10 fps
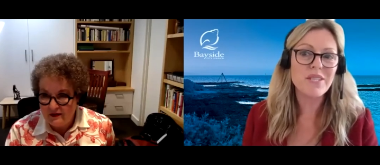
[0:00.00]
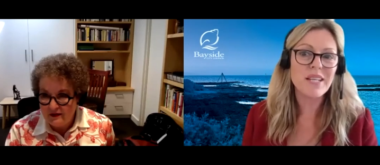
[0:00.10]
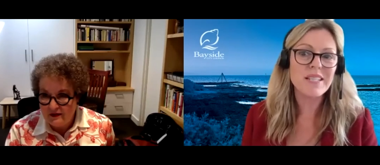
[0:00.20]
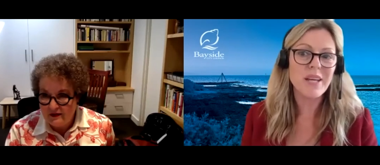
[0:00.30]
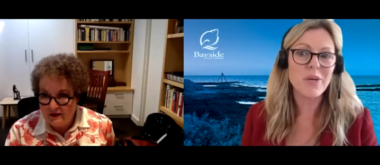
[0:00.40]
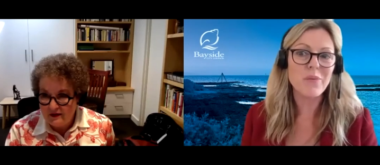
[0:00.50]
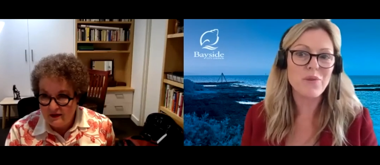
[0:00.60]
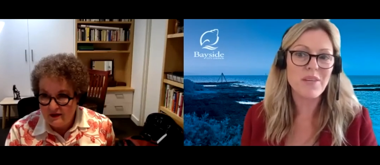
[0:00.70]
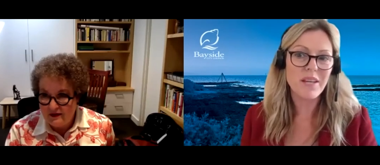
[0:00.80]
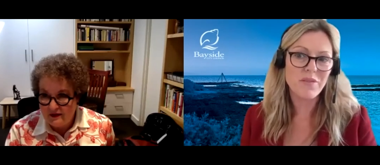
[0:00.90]
Speaker 1: done to help
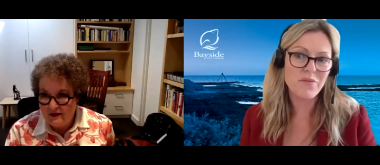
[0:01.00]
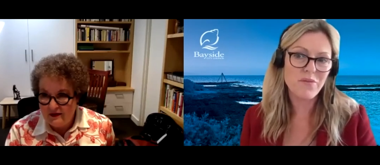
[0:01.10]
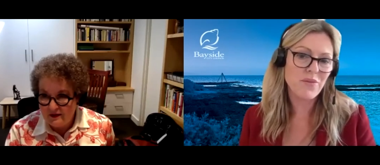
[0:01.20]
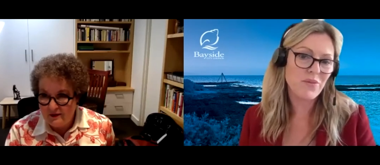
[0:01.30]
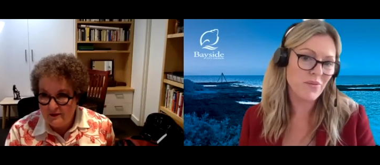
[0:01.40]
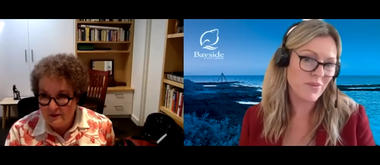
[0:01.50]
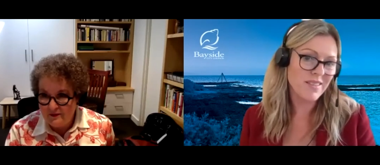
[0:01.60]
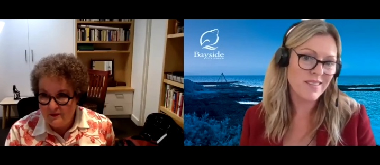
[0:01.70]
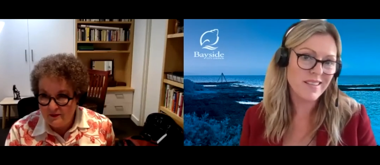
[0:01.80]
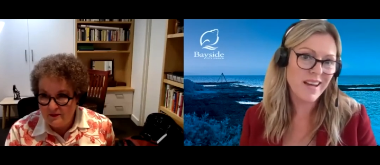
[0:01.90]
you get through
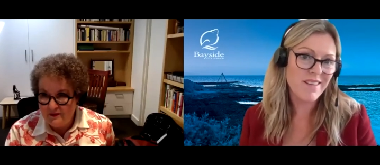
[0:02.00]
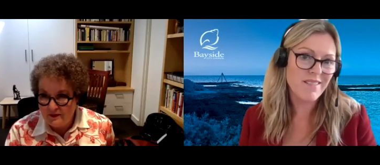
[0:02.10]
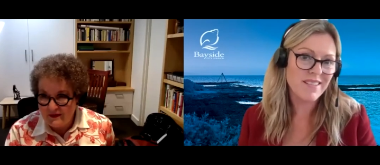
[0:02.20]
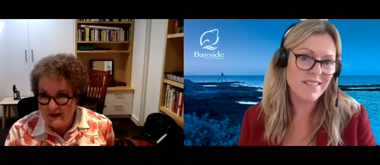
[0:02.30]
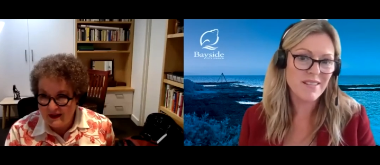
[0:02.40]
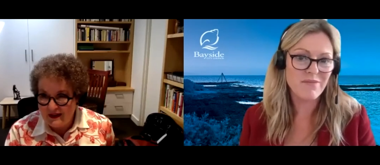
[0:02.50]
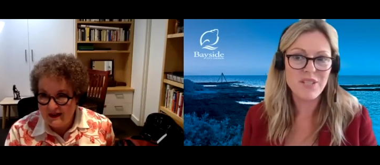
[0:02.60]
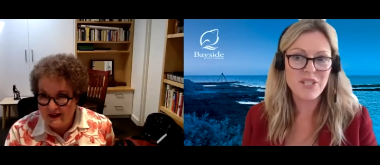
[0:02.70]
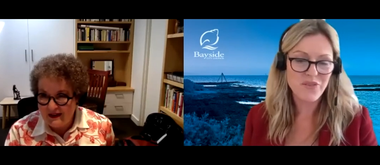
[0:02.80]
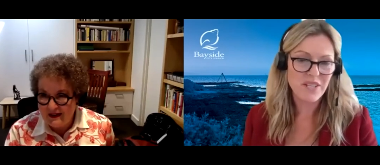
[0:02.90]
the current
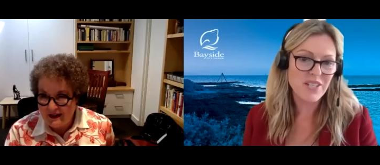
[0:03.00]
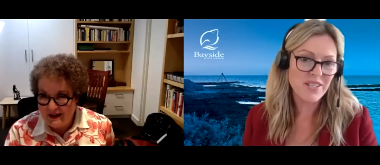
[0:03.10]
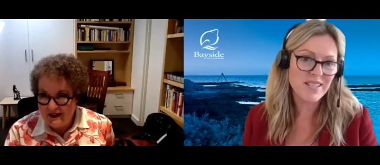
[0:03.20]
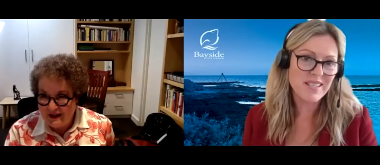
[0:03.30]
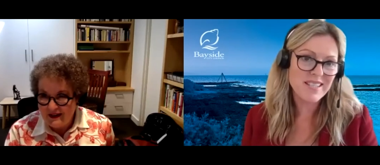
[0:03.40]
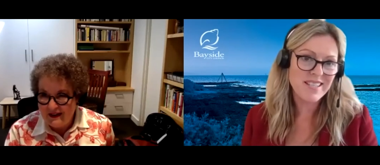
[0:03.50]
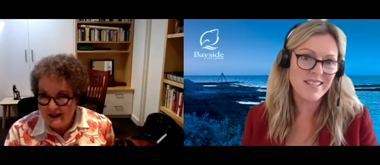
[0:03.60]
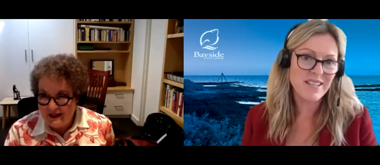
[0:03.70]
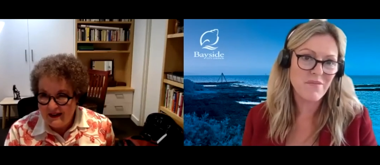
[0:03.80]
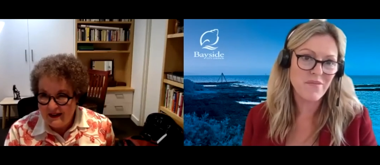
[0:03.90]
restrictions
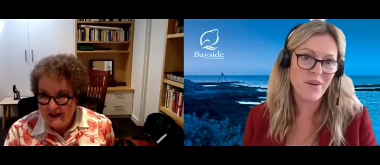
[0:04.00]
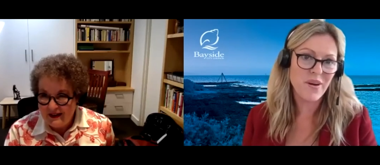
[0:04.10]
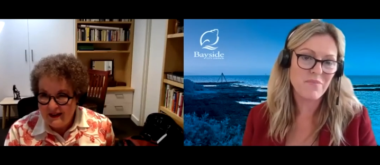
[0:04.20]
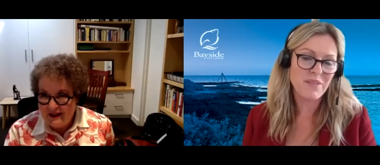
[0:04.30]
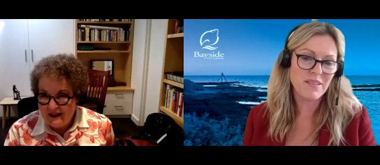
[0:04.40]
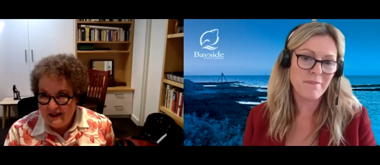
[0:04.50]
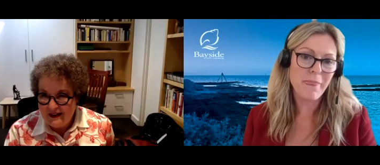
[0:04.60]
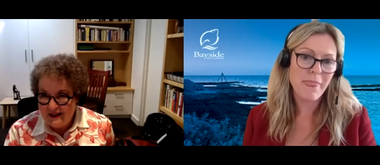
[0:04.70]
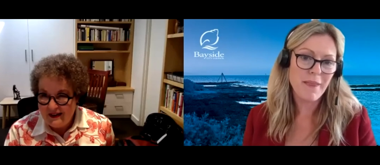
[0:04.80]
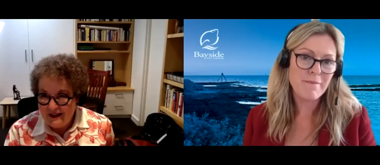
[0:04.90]
and the environment?
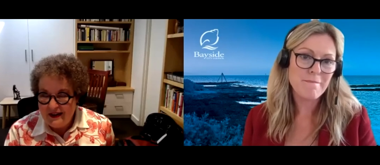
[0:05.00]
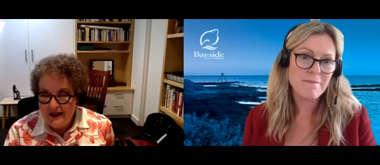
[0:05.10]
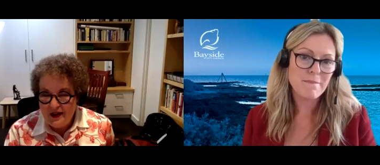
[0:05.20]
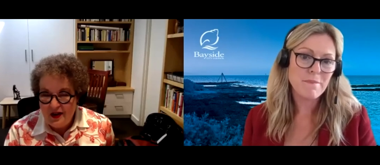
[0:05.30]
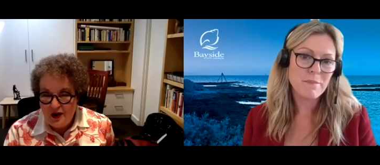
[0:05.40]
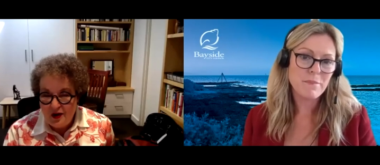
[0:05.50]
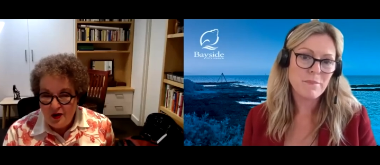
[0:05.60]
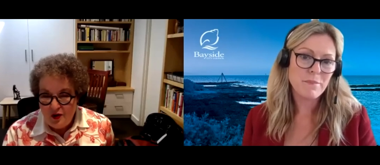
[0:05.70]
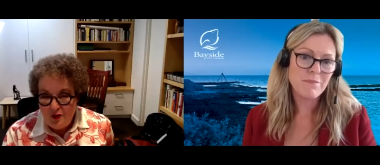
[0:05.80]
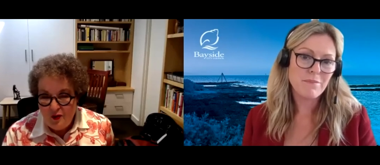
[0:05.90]

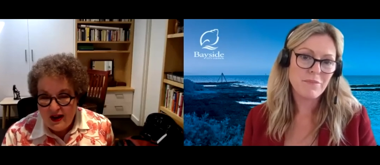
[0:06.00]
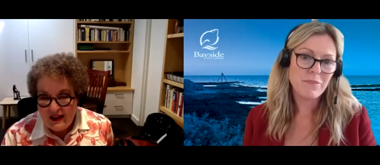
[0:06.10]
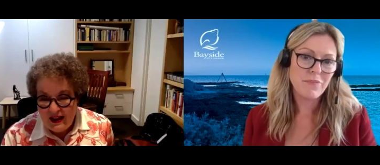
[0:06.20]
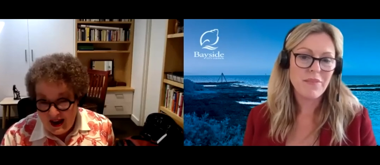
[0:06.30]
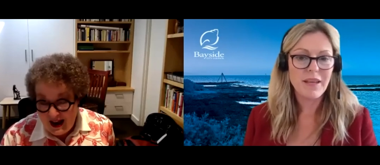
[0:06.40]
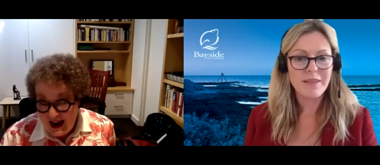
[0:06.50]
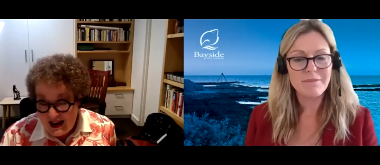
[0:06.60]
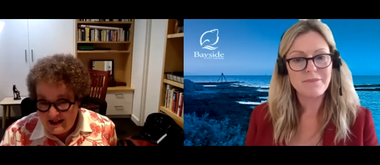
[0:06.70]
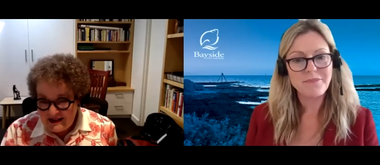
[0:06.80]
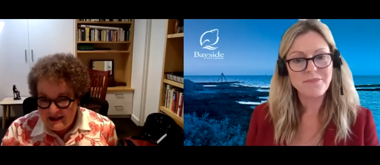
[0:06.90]
Speaker 2: Well, uh, as
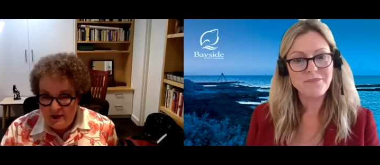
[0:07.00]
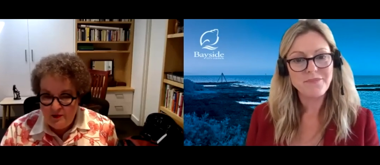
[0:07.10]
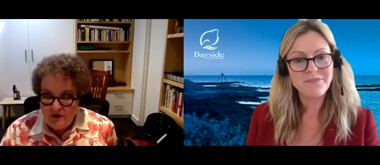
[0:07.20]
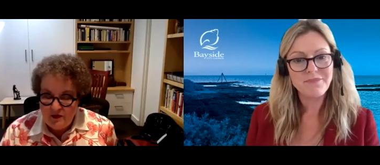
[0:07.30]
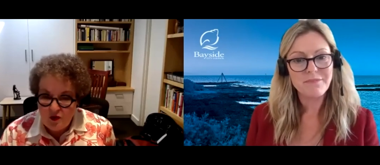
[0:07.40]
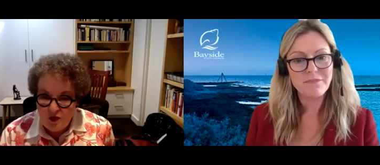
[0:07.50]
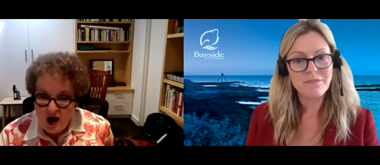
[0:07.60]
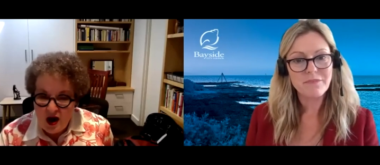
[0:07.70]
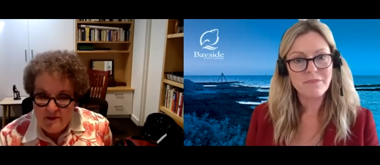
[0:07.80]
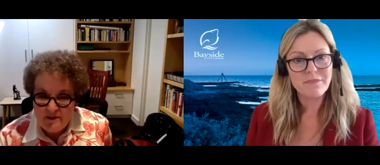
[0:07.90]
I said before,
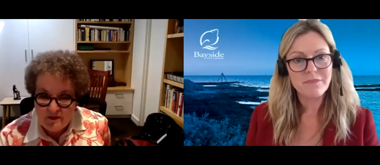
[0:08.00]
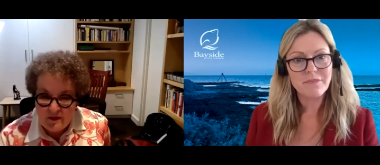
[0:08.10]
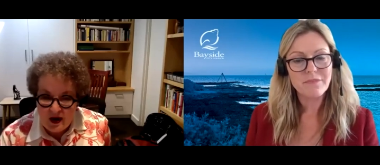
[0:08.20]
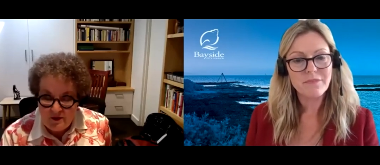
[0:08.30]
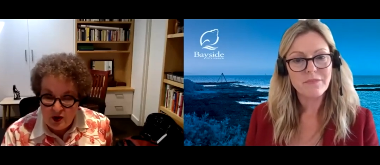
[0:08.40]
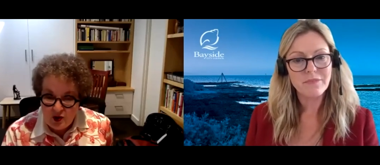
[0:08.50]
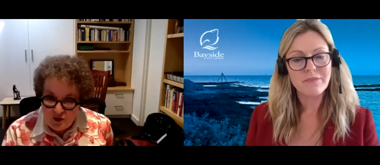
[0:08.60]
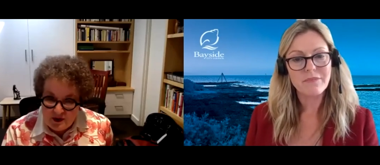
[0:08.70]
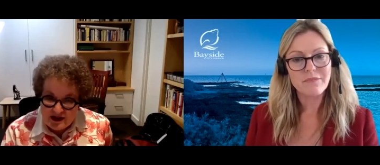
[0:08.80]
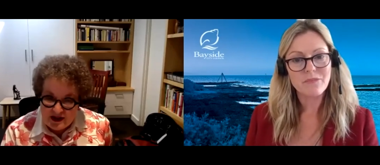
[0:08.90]
I'm, I'm
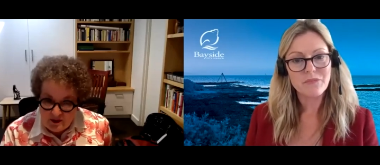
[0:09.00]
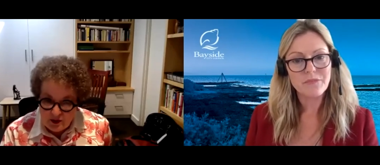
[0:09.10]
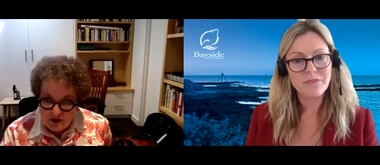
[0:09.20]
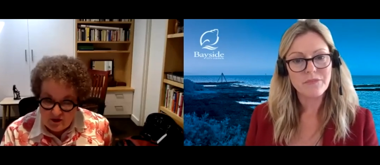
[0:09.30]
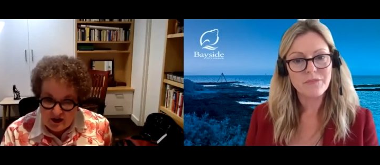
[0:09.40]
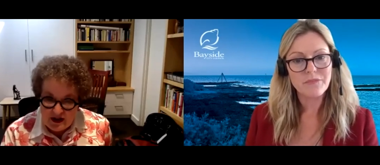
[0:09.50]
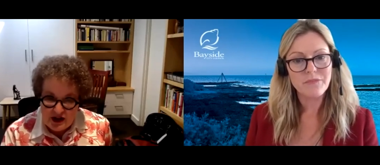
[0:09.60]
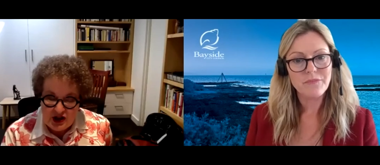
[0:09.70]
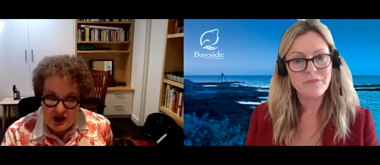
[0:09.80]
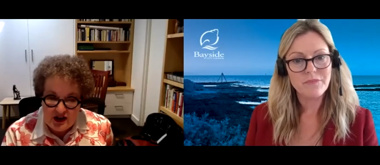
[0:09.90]
enormously
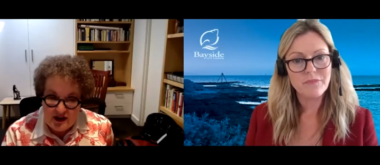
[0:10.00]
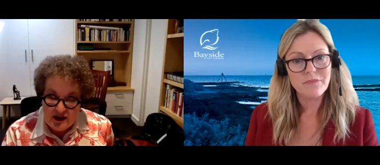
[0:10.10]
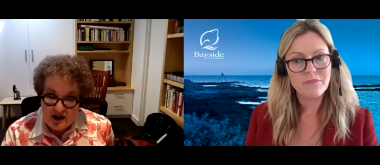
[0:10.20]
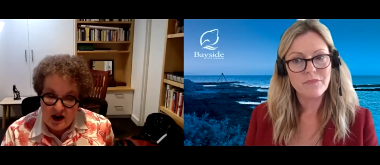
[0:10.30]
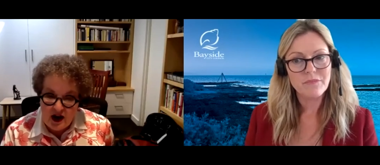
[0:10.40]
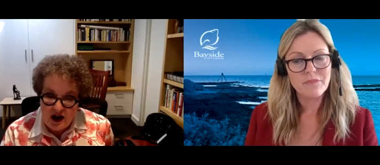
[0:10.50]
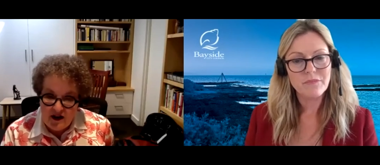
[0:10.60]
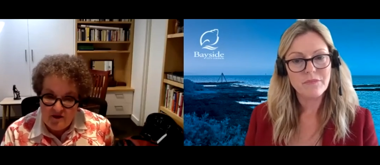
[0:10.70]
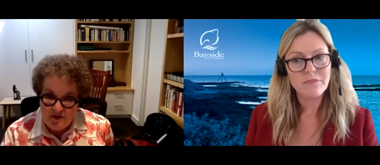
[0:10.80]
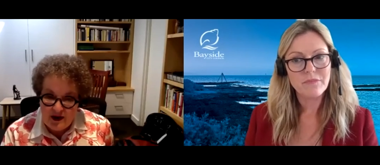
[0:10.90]
privileged in that I
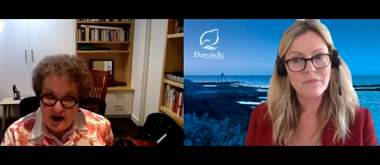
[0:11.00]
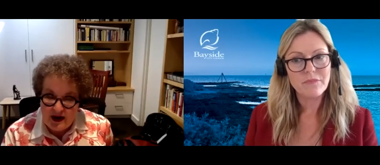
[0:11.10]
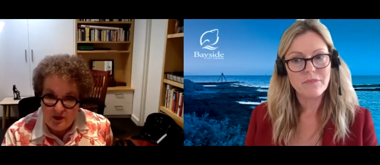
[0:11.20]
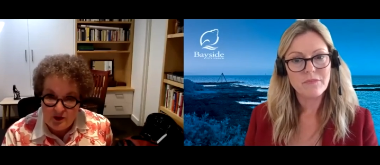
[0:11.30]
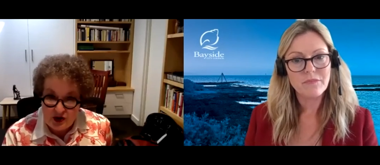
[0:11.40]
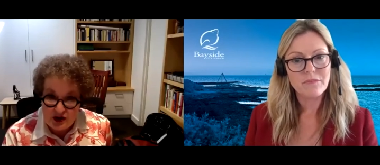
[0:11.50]
have been able to